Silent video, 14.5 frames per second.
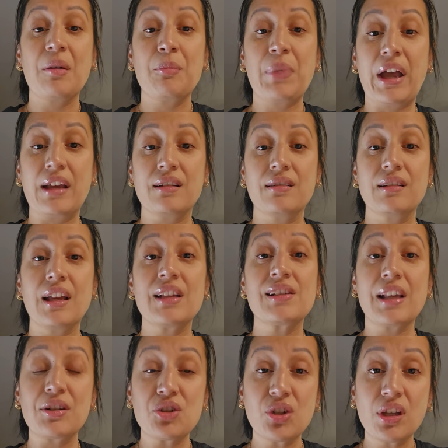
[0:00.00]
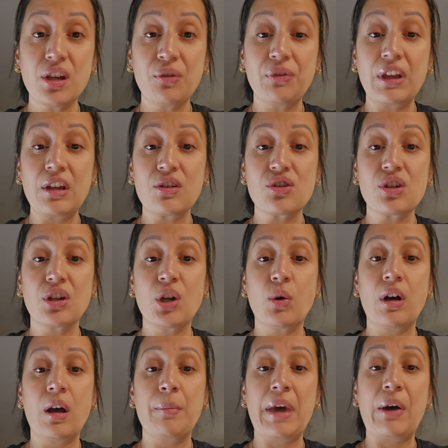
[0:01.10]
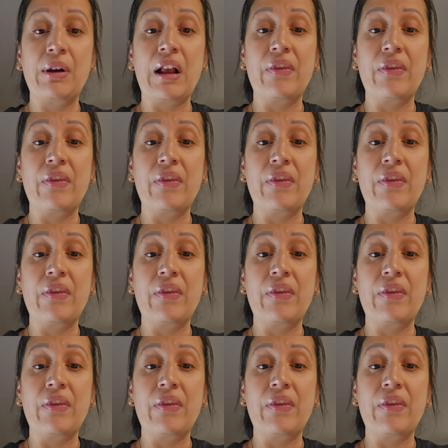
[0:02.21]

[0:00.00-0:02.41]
But essentially, your fingers should go about